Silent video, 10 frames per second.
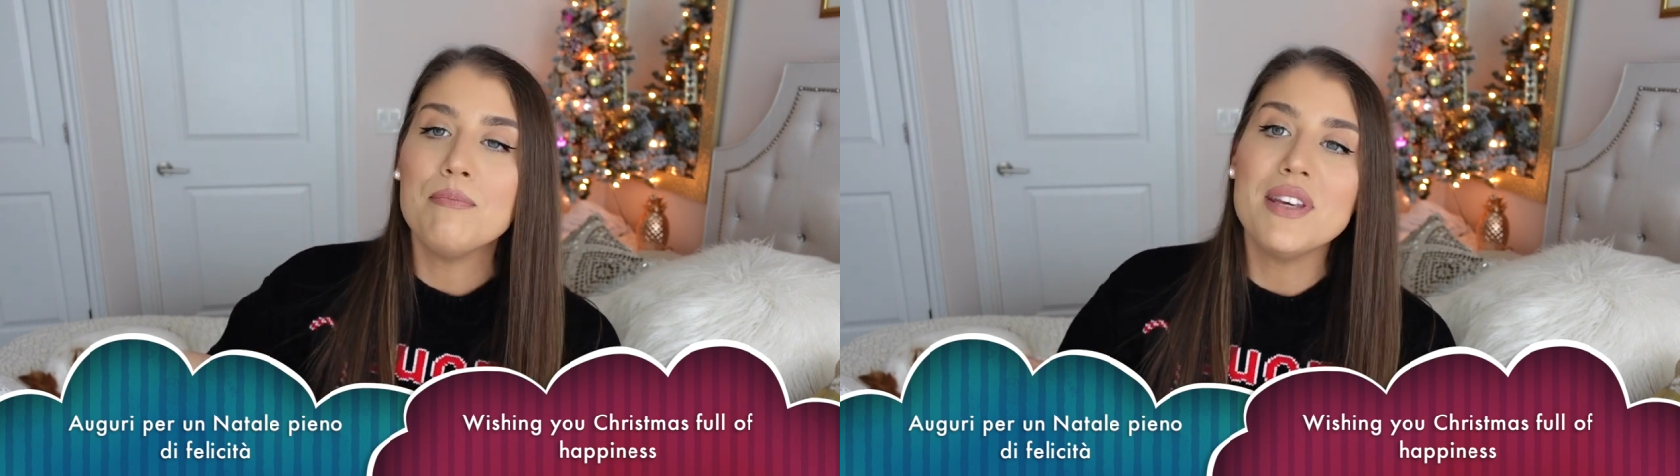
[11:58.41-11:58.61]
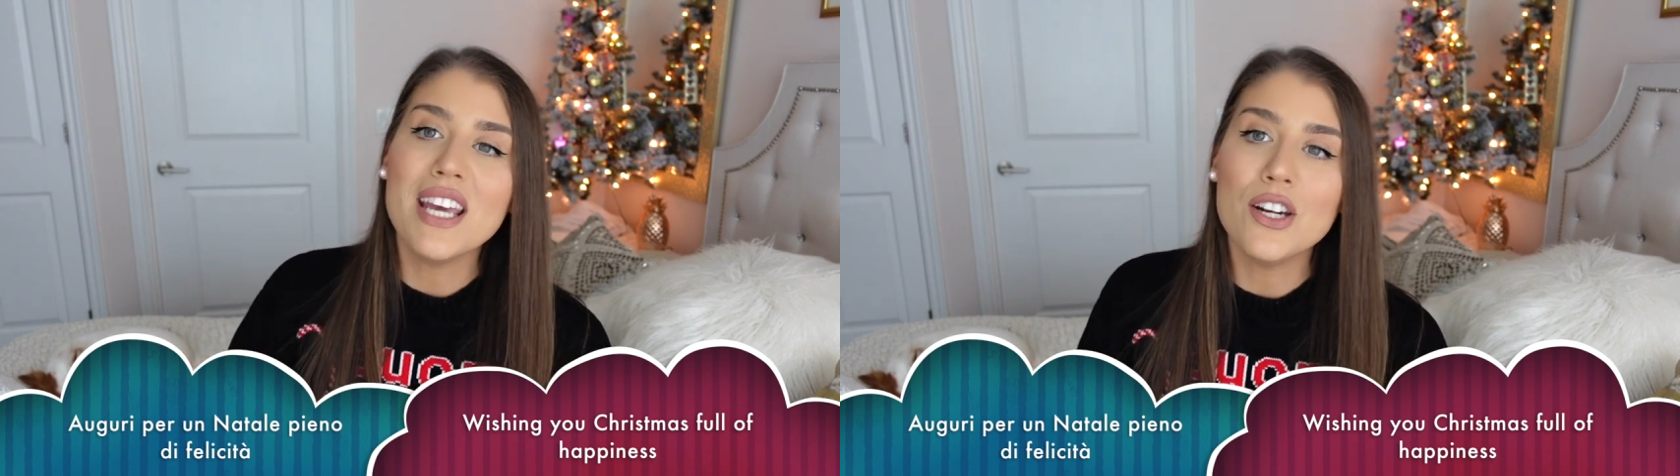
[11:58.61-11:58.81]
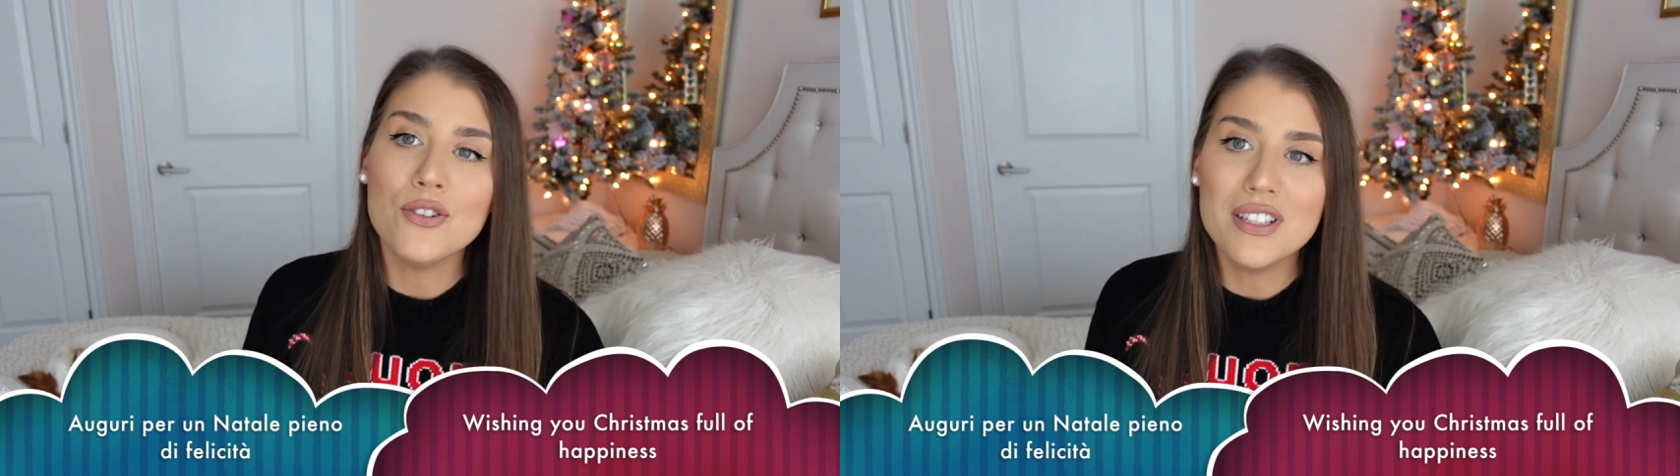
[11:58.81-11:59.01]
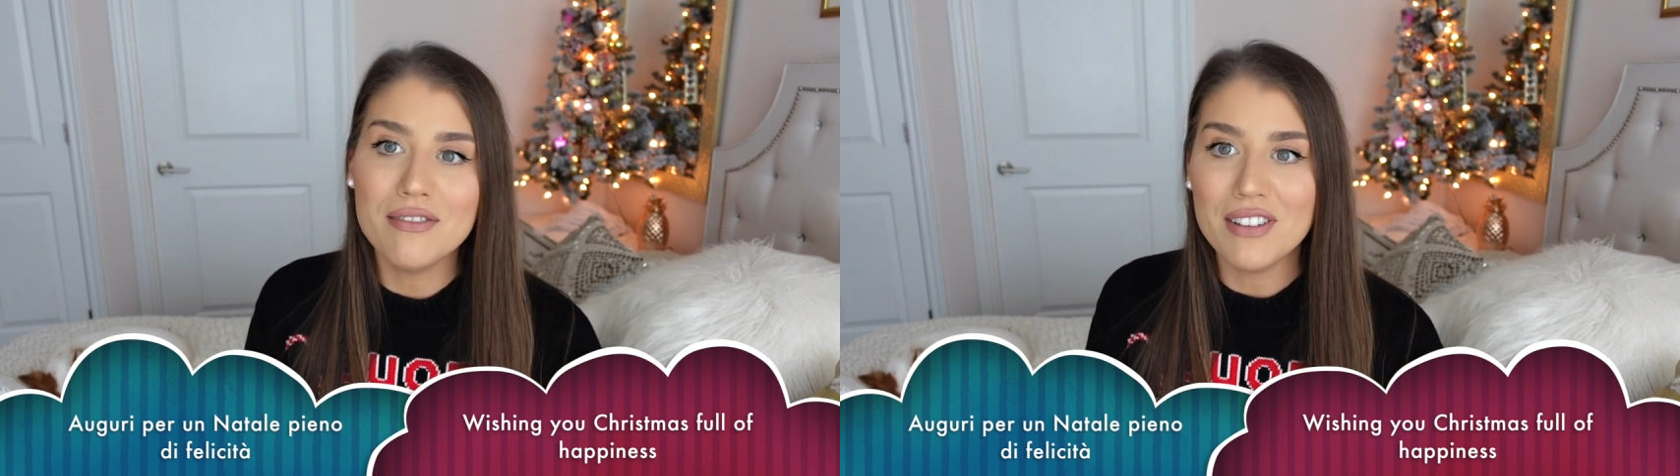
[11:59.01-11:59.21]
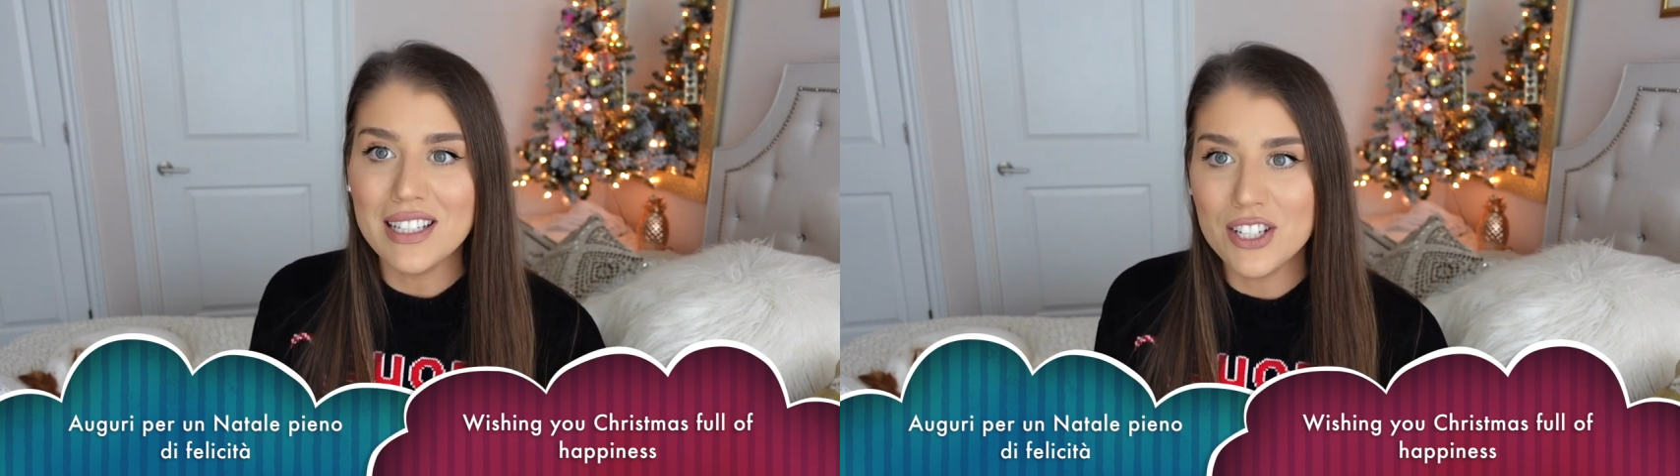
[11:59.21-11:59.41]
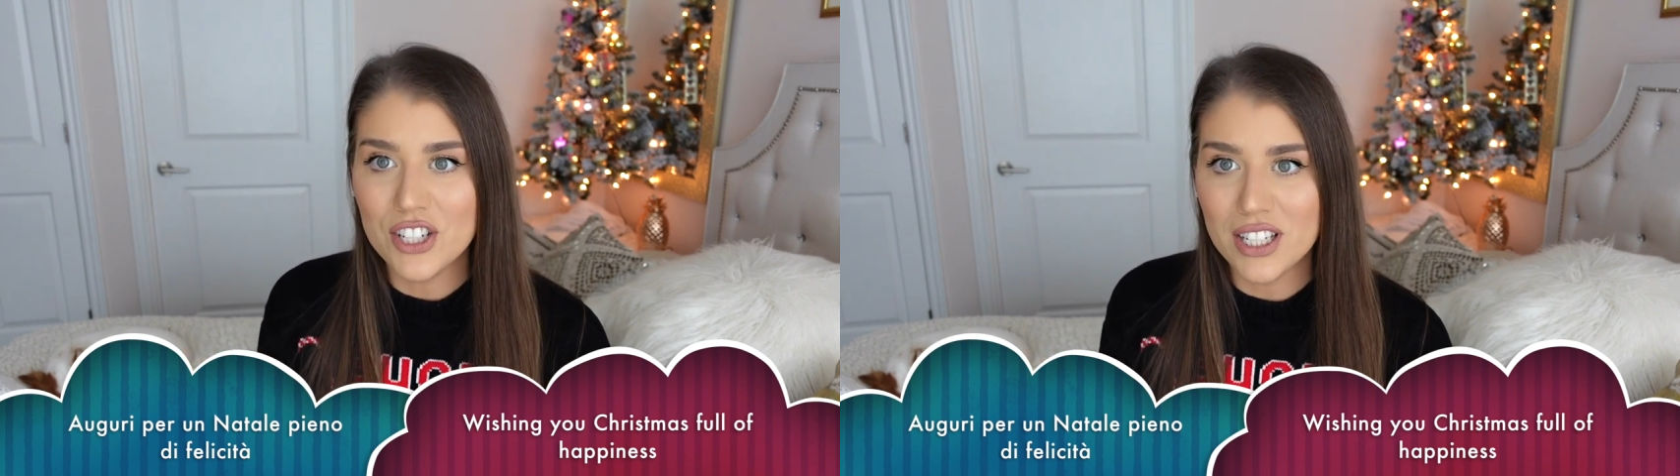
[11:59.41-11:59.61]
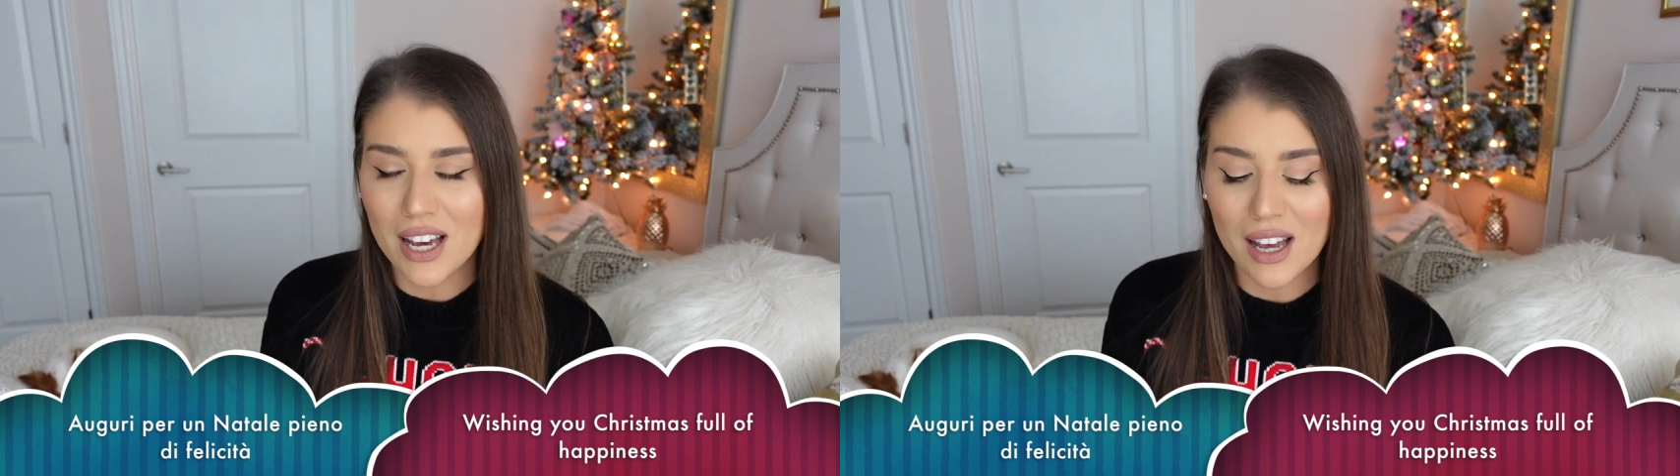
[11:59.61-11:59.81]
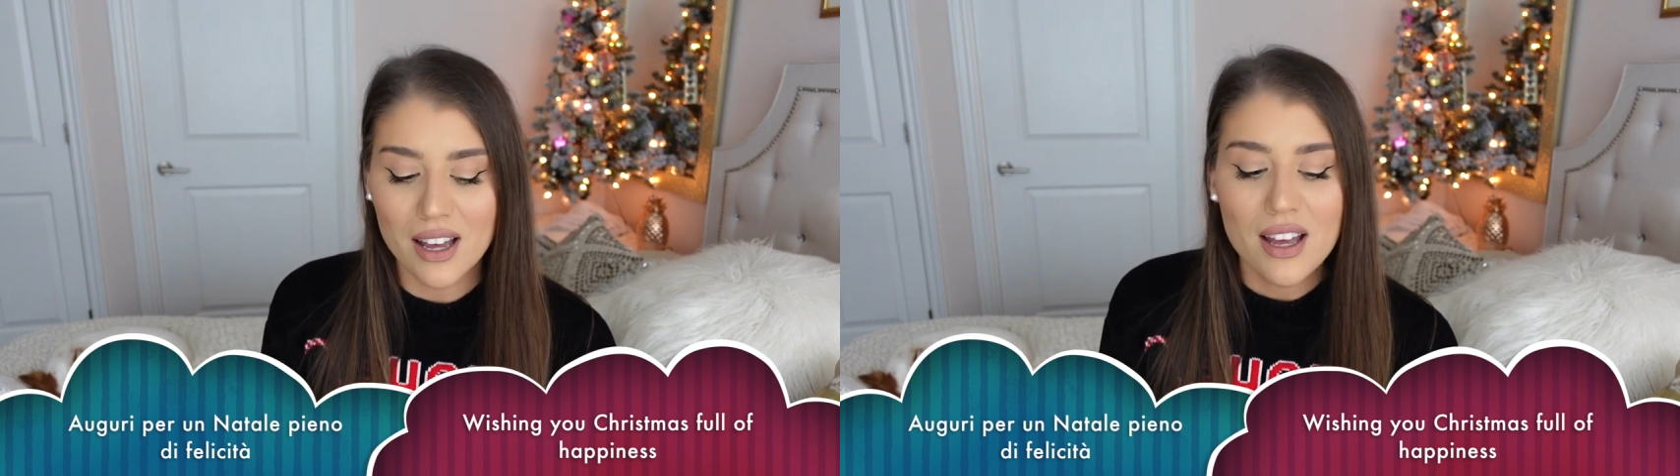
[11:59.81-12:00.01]
pieno di
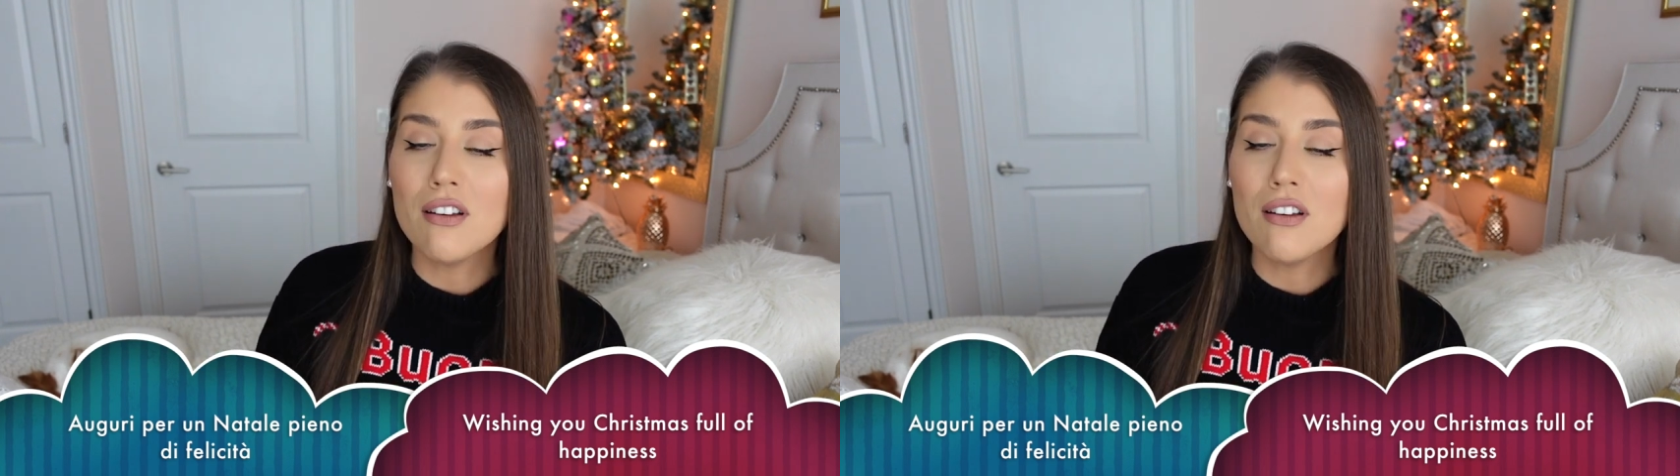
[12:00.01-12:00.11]
felicità.